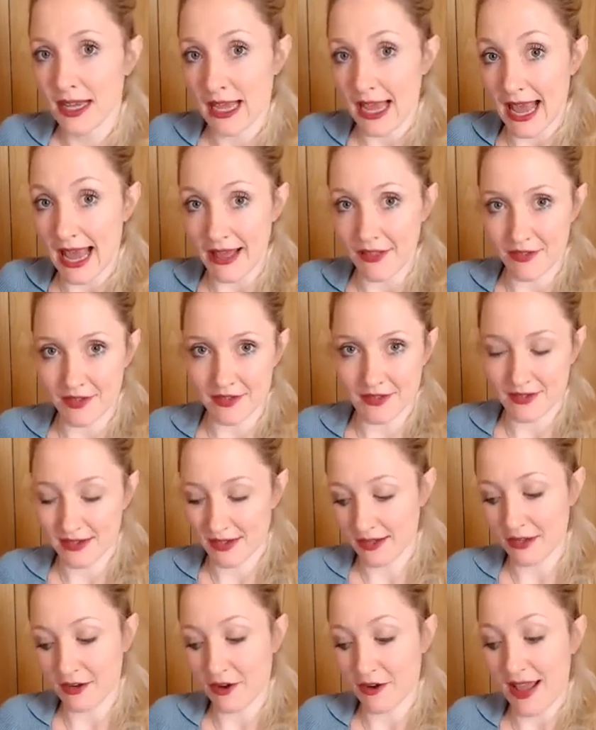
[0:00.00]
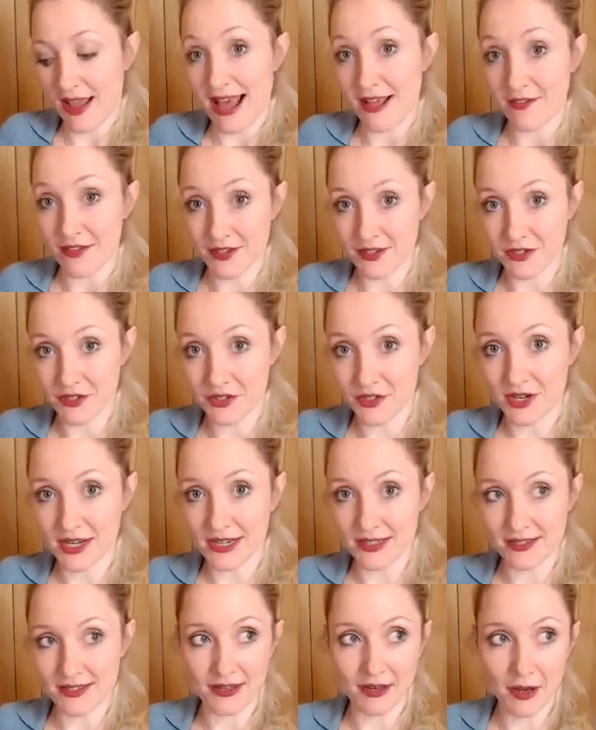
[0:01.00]
at this, you know, at this
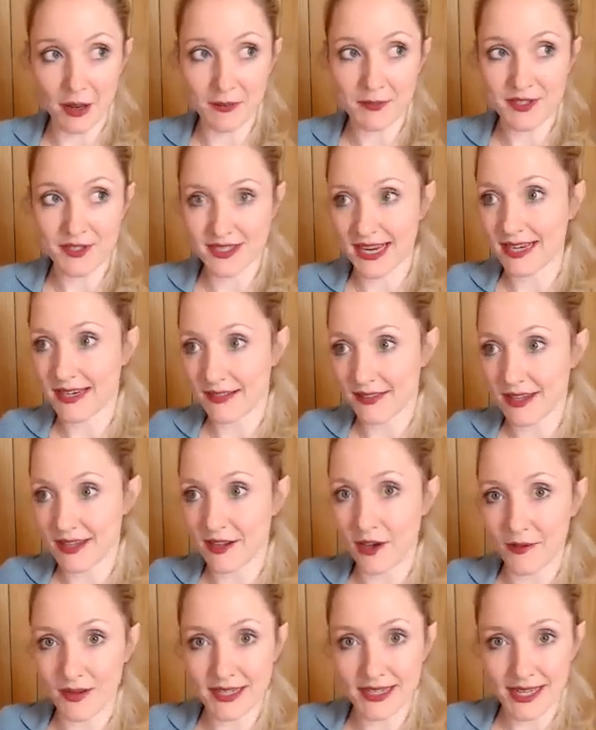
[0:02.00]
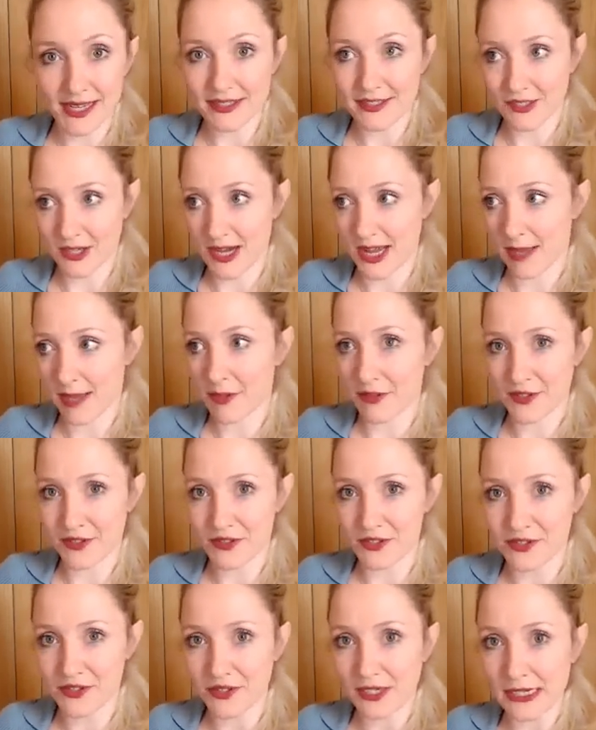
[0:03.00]
address. And I'm standing there going, yes, I am at
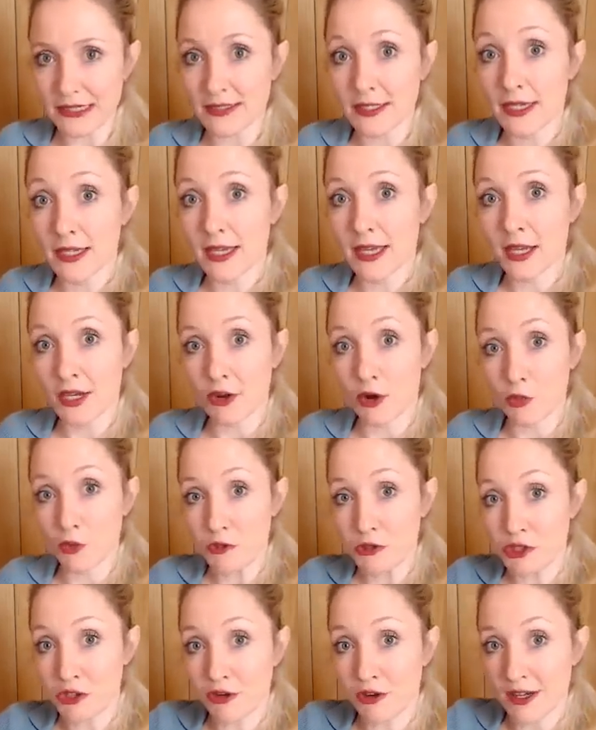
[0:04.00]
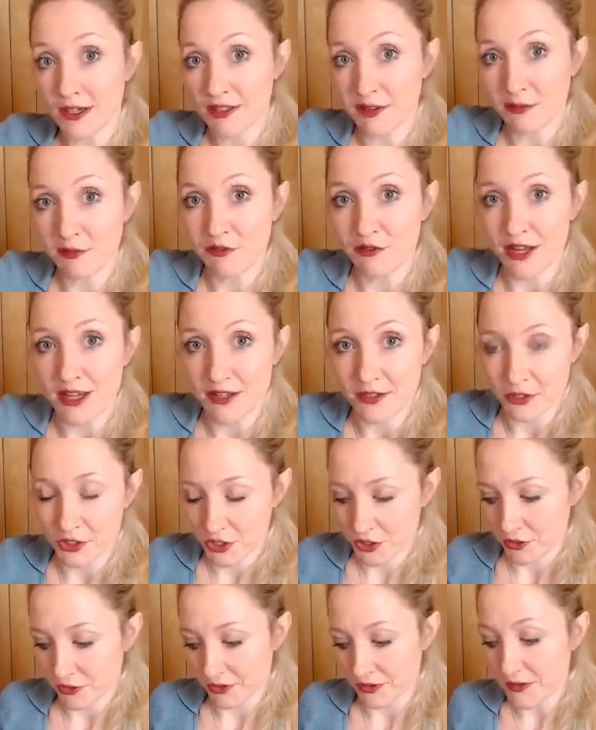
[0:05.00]
this address. You know, would you like some fake
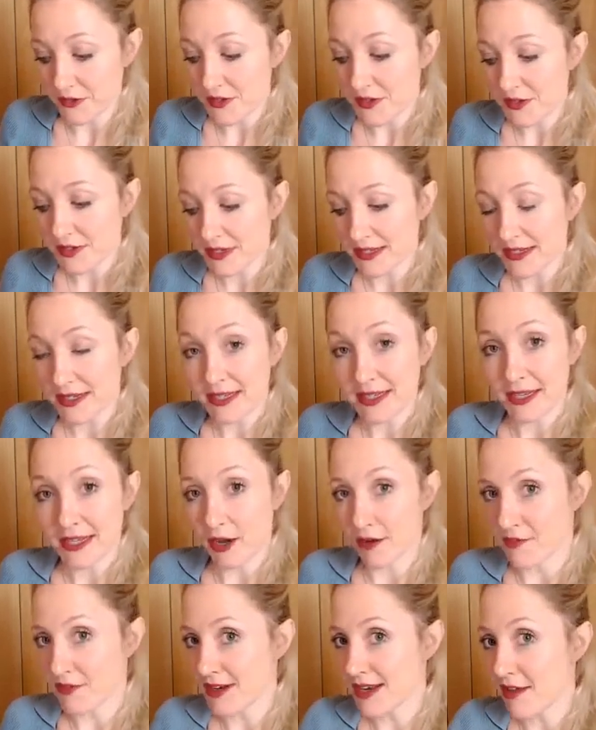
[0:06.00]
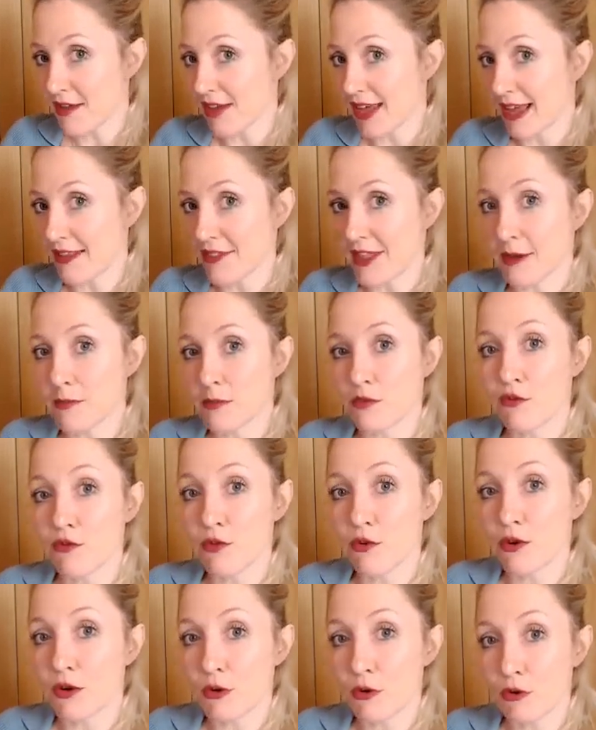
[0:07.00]
insurance? I've never had that
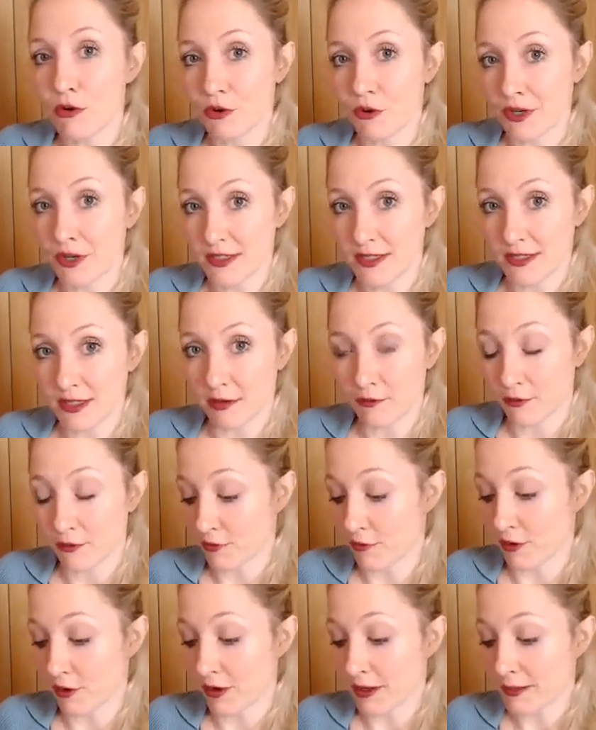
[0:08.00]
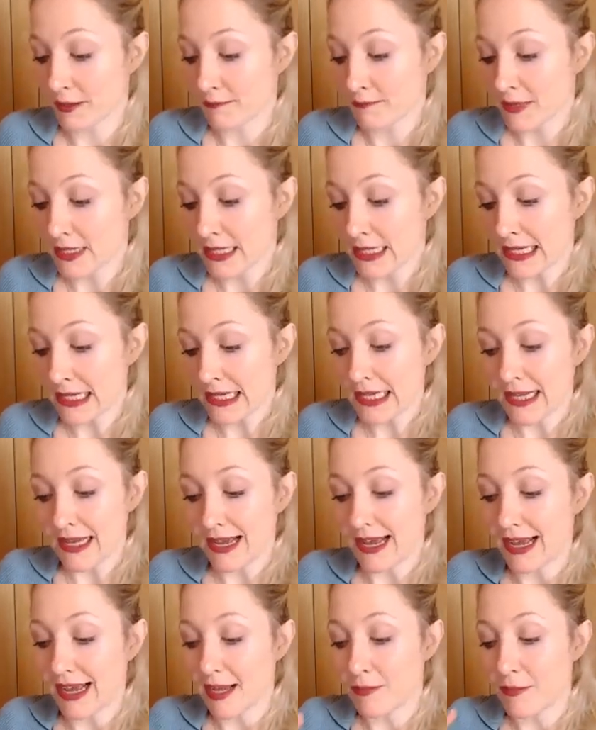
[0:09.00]
before ordering stuff offline.
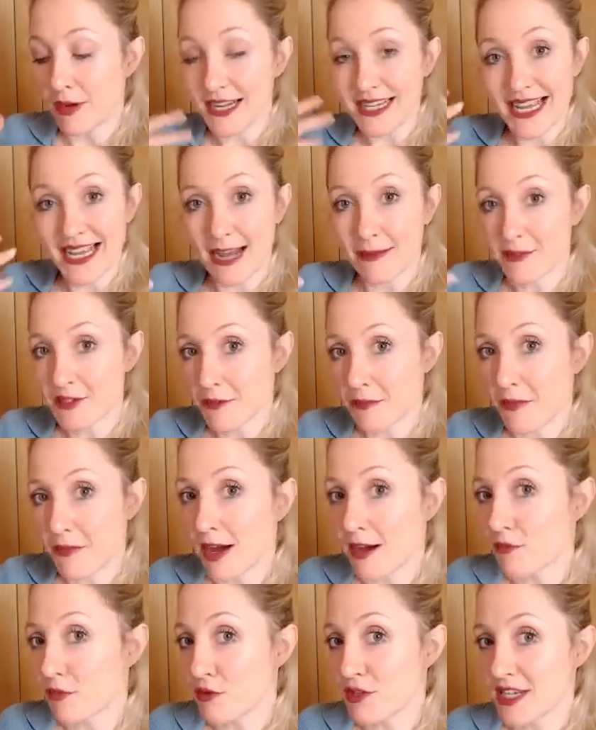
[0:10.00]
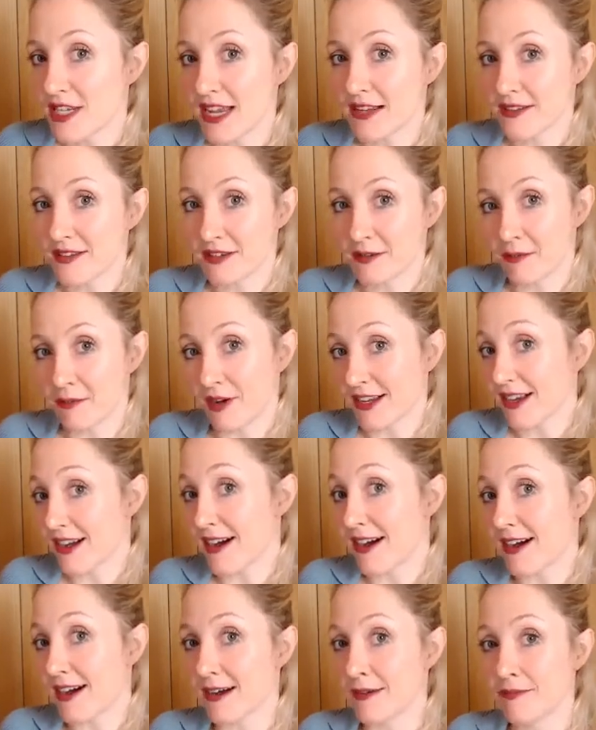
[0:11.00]
My Captain Marvel test in my
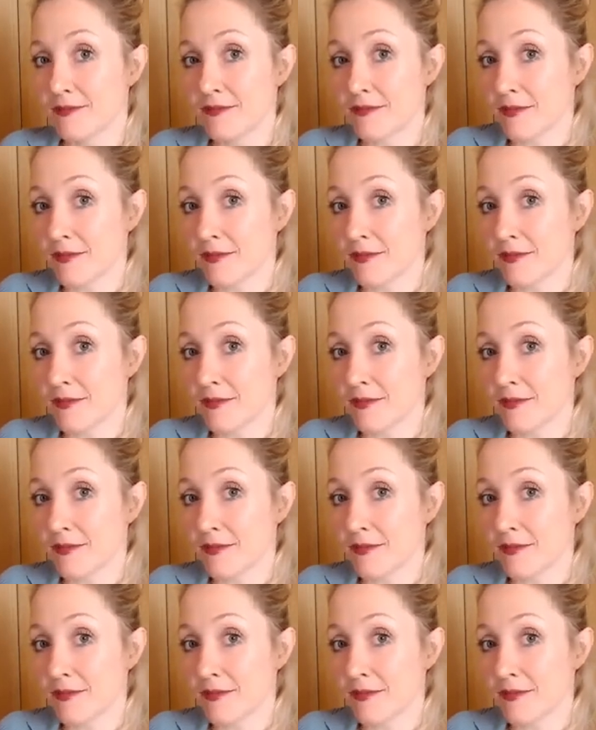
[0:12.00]
car,